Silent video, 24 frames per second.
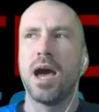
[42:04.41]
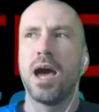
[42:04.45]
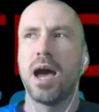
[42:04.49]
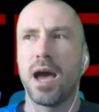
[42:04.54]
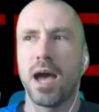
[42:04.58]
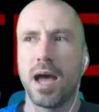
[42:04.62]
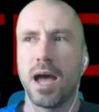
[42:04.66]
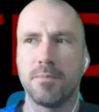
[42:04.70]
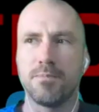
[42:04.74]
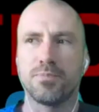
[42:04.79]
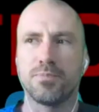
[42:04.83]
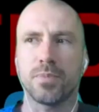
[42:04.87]

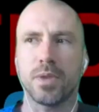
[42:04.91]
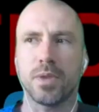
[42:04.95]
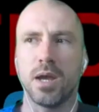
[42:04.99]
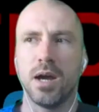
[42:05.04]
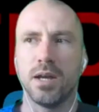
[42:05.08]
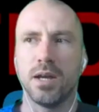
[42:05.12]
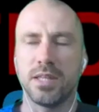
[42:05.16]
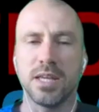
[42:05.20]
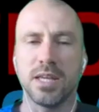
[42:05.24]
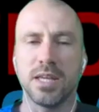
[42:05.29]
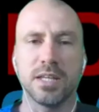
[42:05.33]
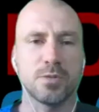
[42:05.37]
Um,
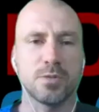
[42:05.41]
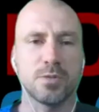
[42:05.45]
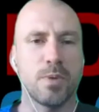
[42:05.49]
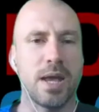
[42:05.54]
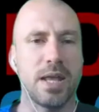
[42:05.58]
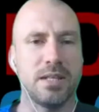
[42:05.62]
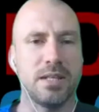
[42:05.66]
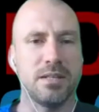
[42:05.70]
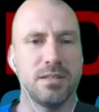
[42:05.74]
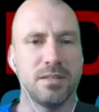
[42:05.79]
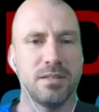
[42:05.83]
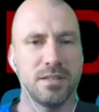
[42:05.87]
I think it's
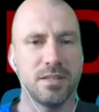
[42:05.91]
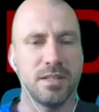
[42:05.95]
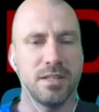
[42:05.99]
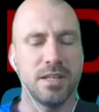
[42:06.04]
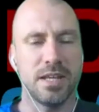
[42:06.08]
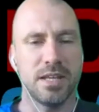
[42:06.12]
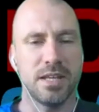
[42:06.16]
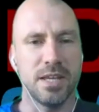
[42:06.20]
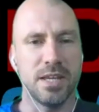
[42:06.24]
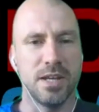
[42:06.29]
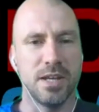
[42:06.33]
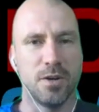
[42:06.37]
when,
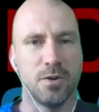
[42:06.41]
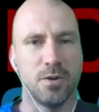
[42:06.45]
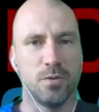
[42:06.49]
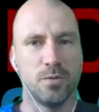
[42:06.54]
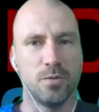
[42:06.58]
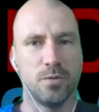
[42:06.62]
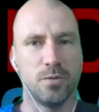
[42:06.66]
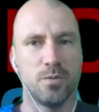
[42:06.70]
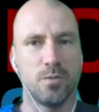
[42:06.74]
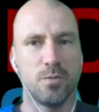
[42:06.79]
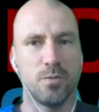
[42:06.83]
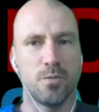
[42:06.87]
you
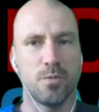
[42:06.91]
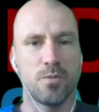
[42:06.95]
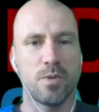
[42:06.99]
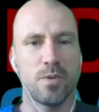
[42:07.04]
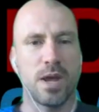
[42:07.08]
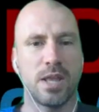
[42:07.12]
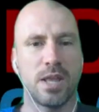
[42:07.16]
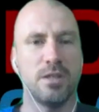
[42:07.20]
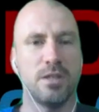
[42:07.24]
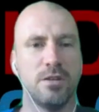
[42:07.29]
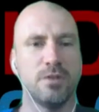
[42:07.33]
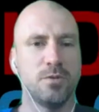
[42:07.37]
know,
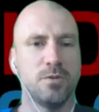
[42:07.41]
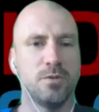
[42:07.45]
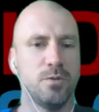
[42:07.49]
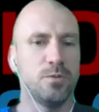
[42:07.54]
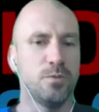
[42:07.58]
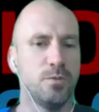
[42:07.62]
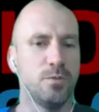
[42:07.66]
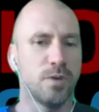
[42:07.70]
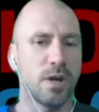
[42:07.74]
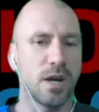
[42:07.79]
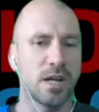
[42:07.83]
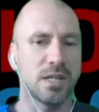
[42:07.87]
when
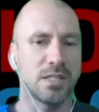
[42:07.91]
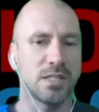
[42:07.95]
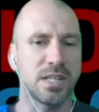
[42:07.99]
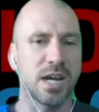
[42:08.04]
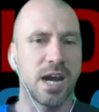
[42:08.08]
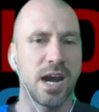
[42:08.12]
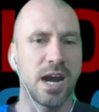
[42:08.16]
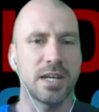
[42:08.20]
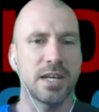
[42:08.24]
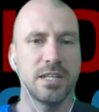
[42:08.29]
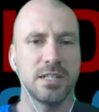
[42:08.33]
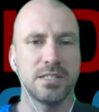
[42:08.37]
you are
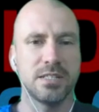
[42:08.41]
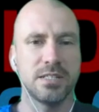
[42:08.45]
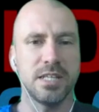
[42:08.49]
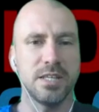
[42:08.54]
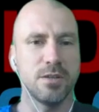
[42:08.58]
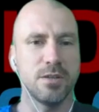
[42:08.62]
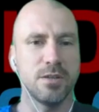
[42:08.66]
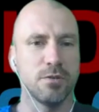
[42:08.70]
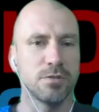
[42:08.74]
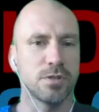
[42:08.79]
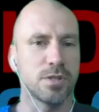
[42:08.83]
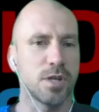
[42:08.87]
starting to see
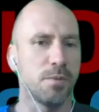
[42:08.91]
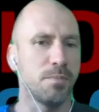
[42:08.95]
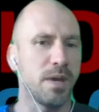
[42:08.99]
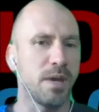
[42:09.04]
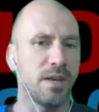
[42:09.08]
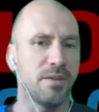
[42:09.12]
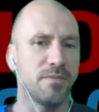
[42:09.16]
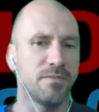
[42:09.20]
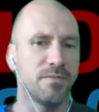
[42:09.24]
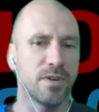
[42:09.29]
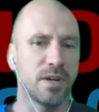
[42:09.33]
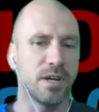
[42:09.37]
those come
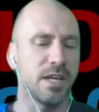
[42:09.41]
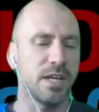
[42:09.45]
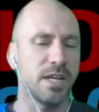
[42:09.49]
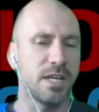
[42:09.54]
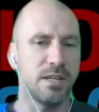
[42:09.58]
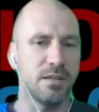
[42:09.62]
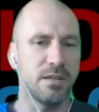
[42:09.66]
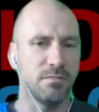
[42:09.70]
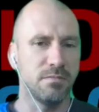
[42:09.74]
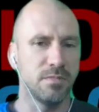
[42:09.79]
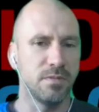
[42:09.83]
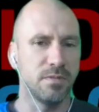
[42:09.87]
in
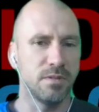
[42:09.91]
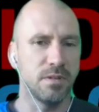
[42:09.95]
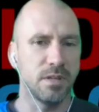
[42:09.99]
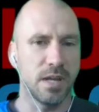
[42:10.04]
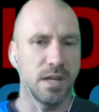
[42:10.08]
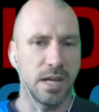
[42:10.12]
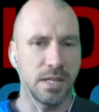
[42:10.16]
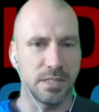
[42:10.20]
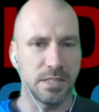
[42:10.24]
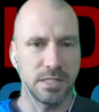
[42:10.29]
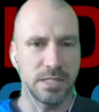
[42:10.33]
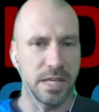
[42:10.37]
very,
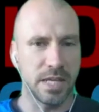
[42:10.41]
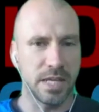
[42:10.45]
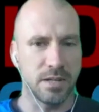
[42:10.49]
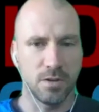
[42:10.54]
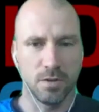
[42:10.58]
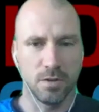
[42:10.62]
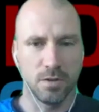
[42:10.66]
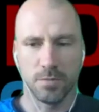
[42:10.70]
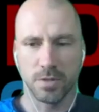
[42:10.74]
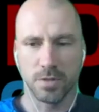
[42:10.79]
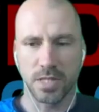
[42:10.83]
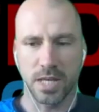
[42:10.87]
I said,
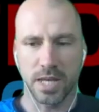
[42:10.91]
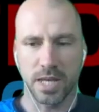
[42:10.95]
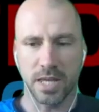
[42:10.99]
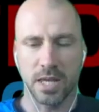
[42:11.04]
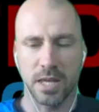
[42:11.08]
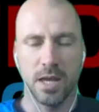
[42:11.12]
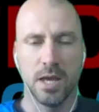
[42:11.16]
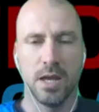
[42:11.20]
almost like,